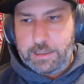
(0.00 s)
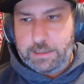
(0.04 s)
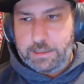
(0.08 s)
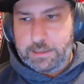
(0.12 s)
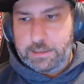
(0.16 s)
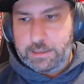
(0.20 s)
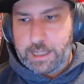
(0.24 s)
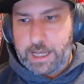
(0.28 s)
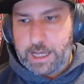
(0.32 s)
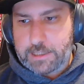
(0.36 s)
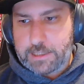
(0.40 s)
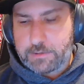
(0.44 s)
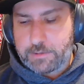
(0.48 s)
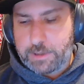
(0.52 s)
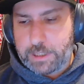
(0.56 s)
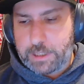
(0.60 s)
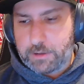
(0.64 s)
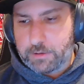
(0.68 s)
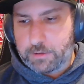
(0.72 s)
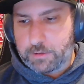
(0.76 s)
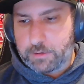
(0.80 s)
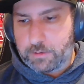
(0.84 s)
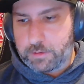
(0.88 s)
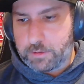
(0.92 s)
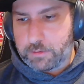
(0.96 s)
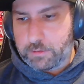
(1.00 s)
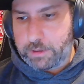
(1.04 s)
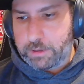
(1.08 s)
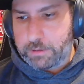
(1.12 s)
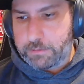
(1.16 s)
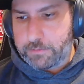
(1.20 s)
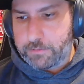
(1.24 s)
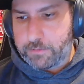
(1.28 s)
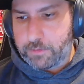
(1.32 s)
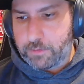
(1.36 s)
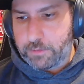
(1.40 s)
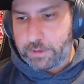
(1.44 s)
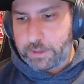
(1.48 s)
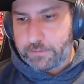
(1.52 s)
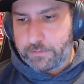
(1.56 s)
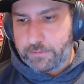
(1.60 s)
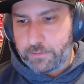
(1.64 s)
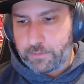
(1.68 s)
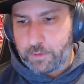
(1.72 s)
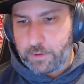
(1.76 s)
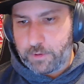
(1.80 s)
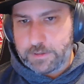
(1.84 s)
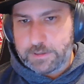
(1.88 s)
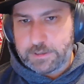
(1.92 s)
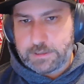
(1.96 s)
last week or the week before, whenever
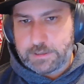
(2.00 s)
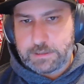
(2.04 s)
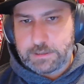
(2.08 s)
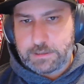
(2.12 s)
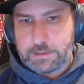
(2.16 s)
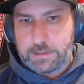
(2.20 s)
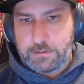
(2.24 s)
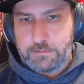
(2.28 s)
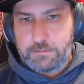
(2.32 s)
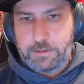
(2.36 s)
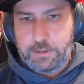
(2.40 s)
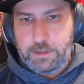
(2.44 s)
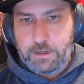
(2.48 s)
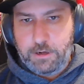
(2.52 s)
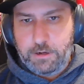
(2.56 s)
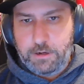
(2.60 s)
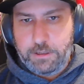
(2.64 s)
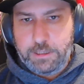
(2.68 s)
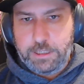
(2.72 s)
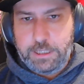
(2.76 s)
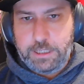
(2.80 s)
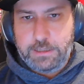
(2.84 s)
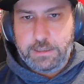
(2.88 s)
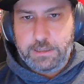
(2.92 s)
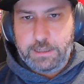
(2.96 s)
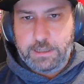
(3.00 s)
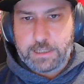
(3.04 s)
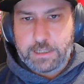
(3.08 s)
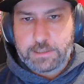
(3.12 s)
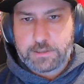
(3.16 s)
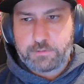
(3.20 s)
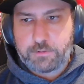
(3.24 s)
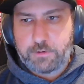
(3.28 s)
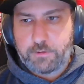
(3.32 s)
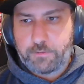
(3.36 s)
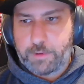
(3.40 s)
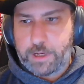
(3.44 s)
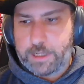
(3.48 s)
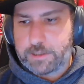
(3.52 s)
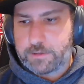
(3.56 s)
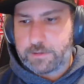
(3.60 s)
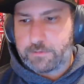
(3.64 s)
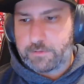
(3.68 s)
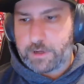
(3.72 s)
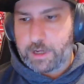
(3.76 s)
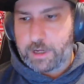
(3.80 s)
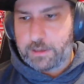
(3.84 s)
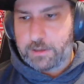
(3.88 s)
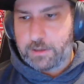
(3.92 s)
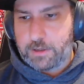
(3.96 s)
it was. In the last 12 months,
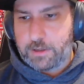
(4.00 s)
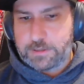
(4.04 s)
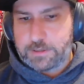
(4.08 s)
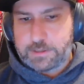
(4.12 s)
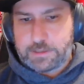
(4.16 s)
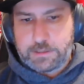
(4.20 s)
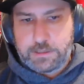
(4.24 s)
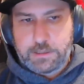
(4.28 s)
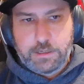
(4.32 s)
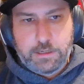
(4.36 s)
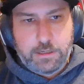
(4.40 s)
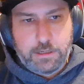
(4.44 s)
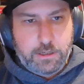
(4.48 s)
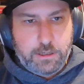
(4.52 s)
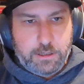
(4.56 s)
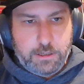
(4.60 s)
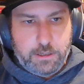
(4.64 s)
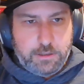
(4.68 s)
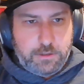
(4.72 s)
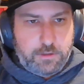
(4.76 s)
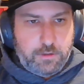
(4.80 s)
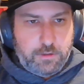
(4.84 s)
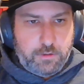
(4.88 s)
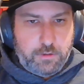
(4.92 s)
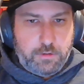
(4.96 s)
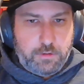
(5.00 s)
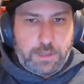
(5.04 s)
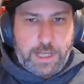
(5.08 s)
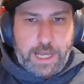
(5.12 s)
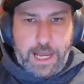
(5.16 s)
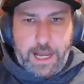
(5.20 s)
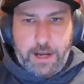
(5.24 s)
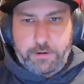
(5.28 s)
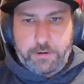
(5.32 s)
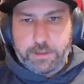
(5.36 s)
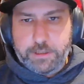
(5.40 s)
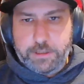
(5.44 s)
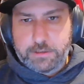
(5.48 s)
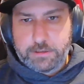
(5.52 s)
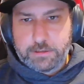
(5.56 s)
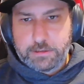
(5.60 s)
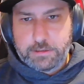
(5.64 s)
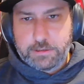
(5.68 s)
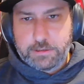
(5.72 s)
we've kind of lost Dougal Howard,